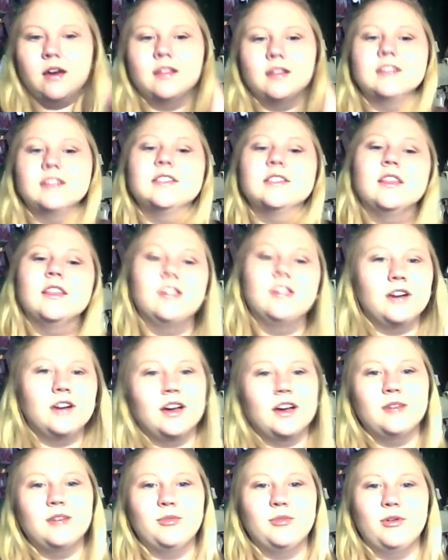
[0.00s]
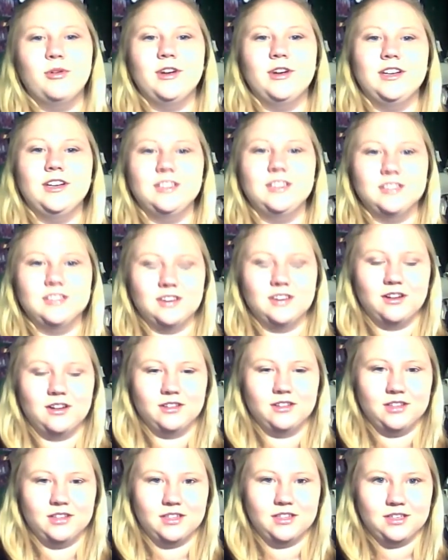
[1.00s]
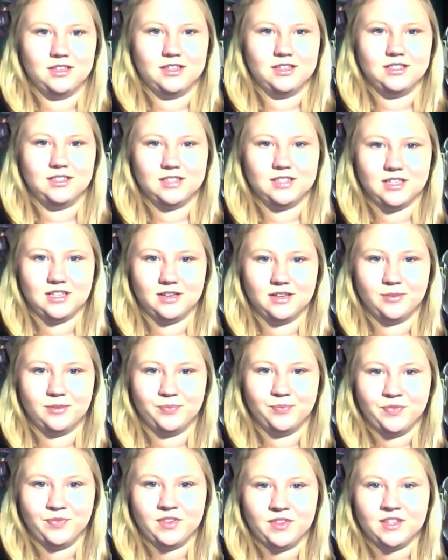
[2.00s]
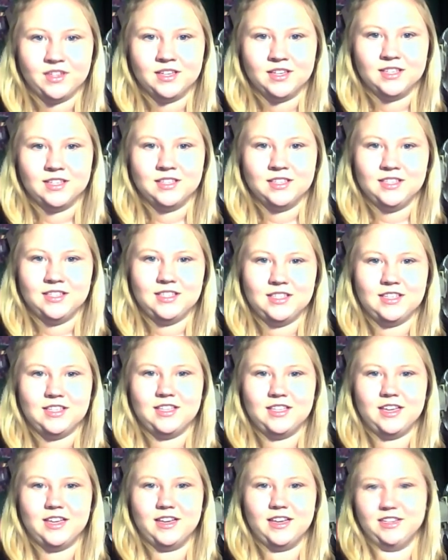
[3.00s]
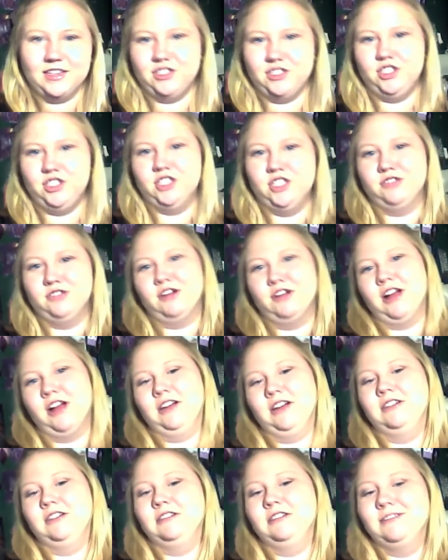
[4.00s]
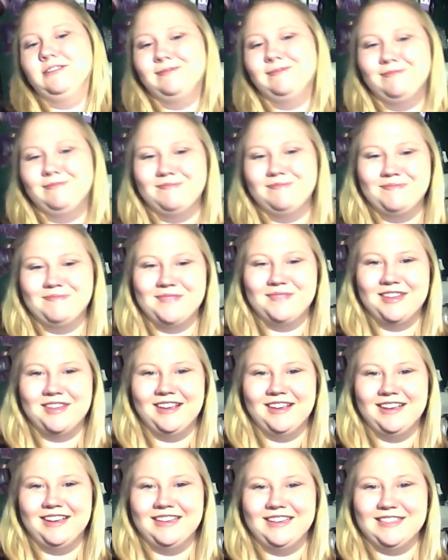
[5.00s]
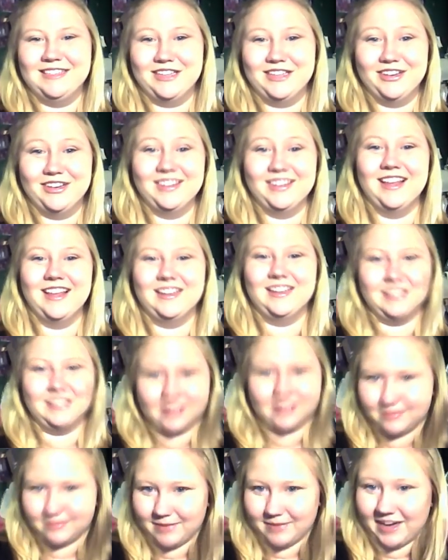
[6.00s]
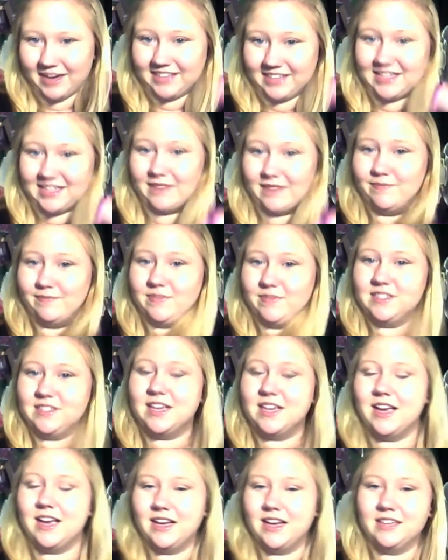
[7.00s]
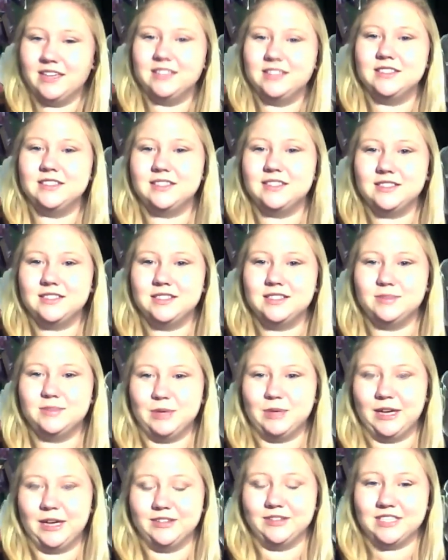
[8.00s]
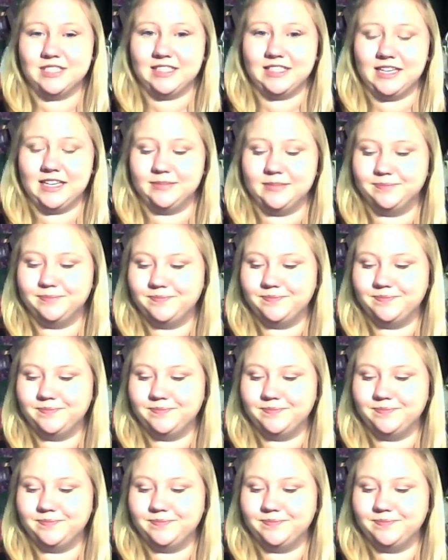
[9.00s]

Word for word: Let's look up what it is called. It is the Kiesha'ra series. That is my attempt at pronouncing that.